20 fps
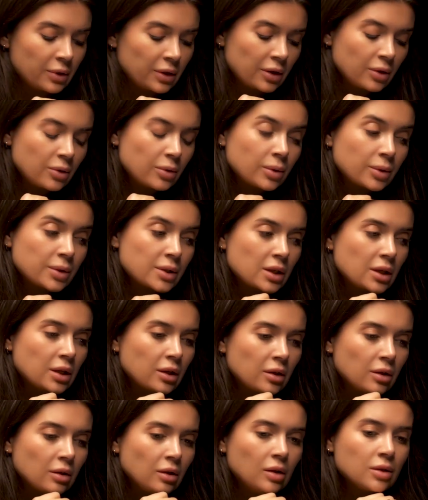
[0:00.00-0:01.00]
really cool to
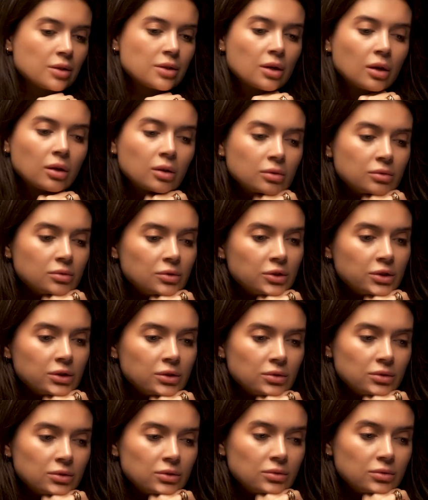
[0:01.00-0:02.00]
hear also,
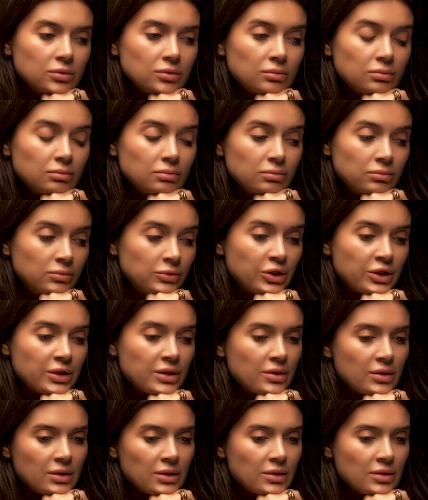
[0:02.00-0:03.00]

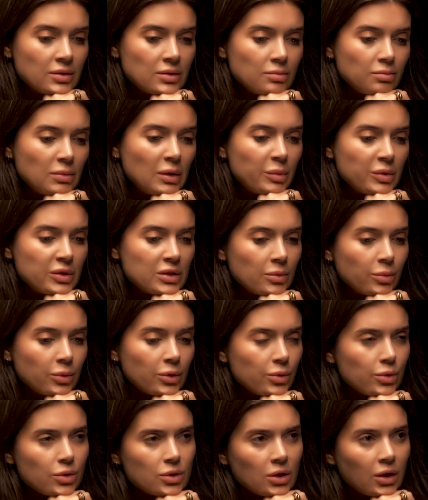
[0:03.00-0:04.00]
just as maybe someone
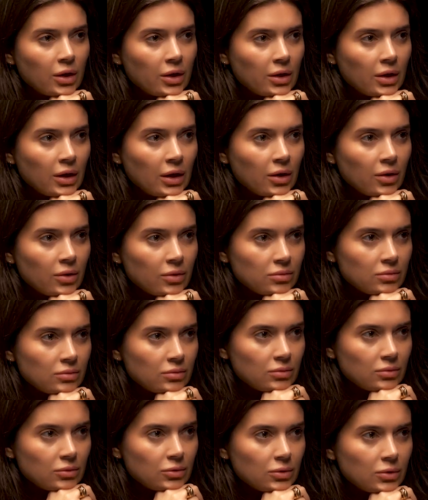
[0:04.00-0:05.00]
who's starting out
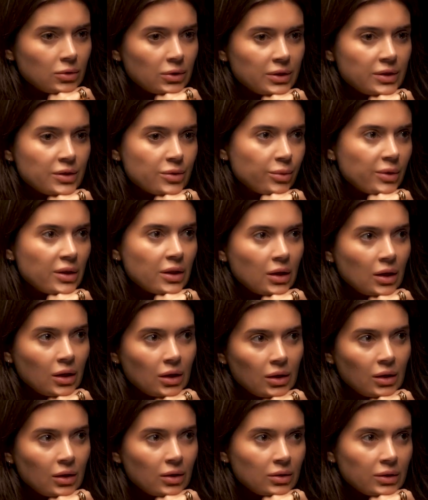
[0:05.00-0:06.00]
or is
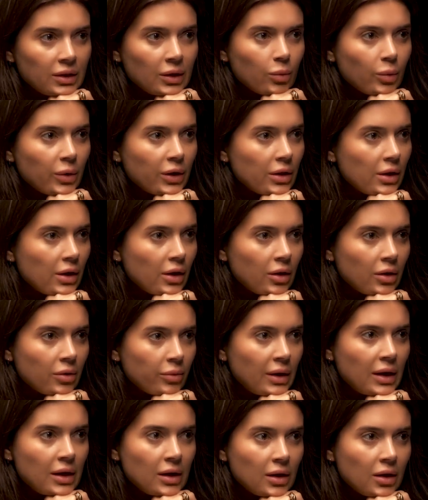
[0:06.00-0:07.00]
rethinking like where they are
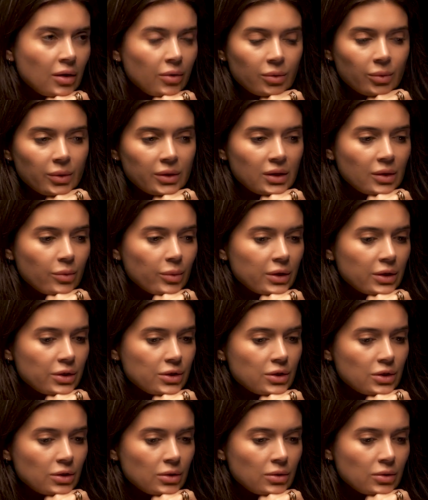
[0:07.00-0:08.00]
right now and what they want to
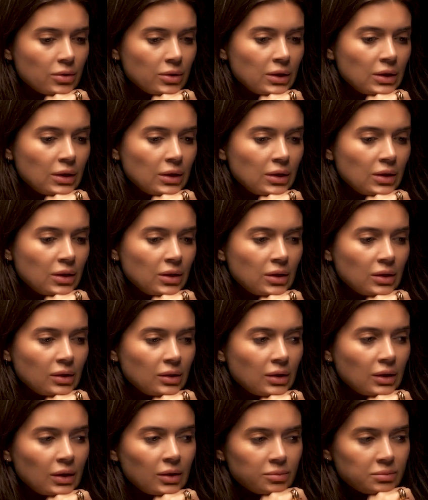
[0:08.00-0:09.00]
do,
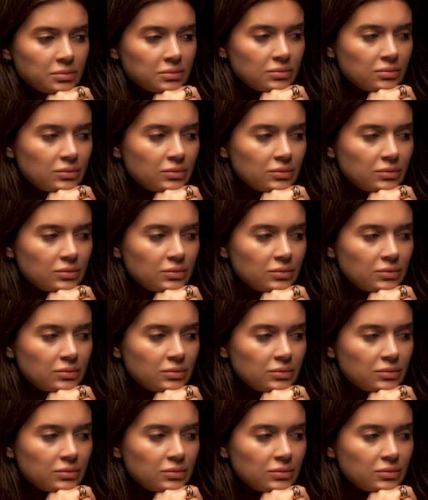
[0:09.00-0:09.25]
that,